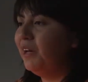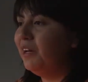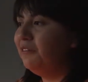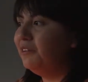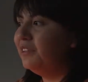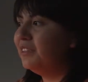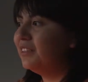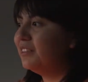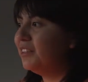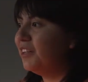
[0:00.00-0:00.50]
it
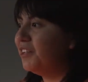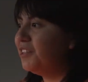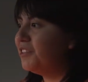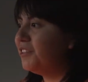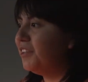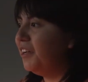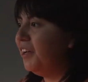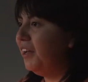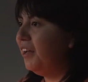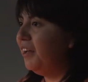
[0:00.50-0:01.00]
was such
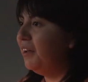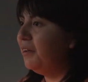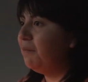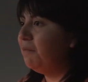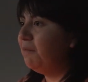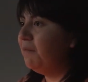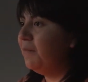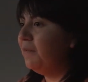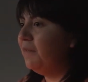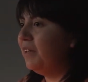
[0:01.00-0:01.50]
a
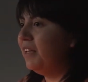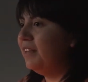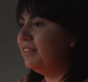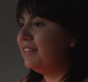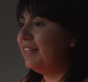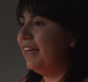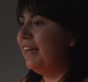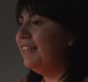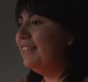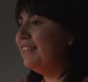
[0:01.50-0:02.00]

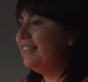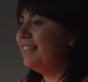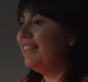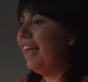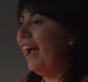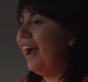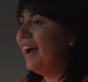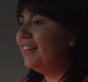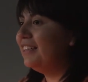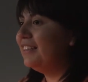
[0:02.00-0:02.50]
intense
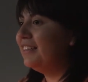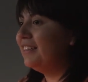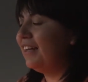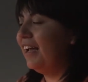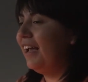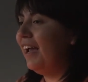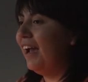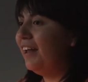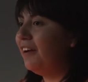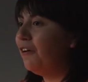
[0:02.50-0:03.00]
task. I
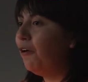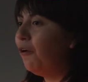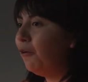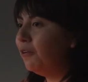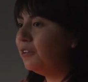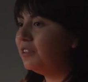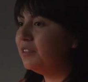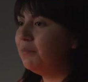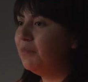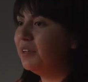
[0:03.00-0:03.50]
had a
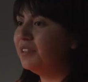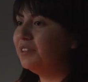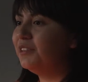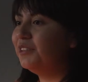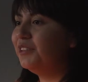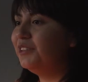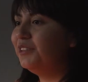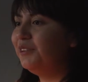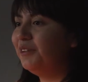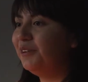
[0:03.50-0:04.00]
whole semester
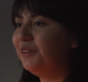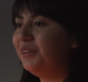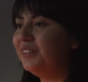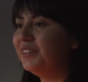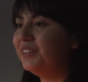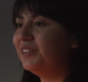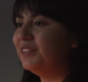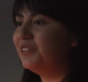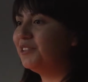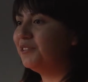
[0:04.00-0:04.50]
to do
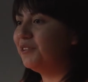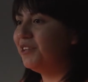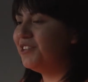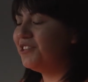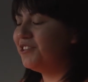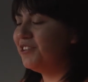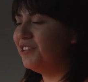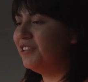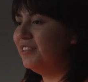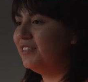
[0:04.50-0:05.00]
these
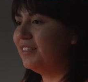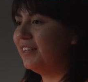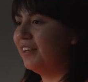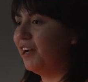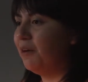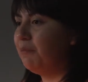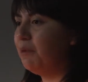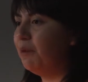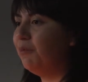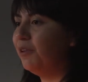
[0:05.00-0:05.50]
illustrations and
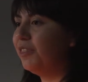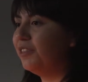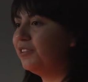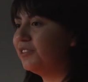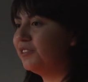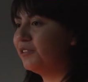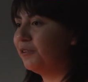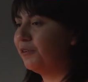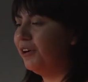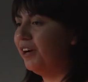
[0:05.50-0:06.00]
come up with the
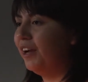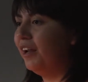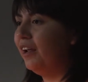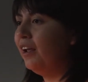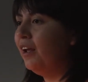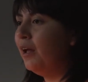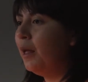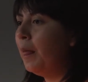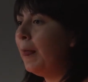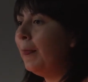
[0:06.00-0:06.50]
story.
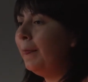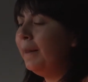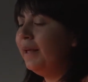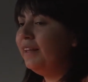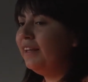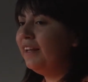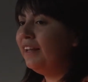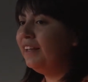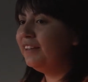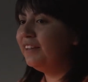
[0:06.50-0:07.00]

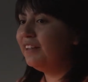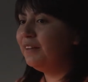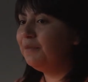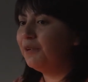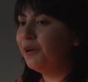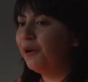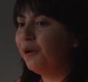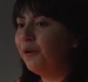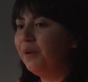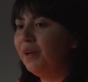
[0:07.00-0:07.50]
And I ended
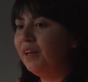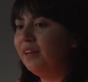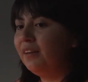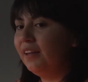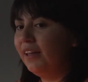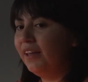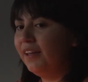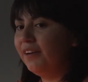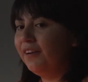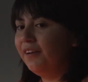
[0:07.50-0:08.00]
up going
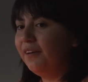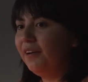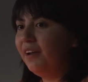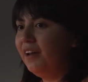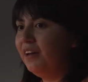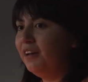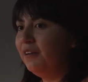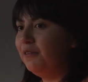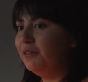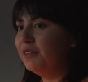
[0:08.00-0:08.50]
later,
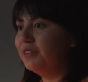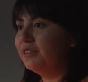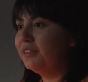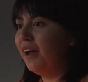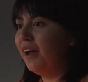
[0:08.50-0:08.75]
and it was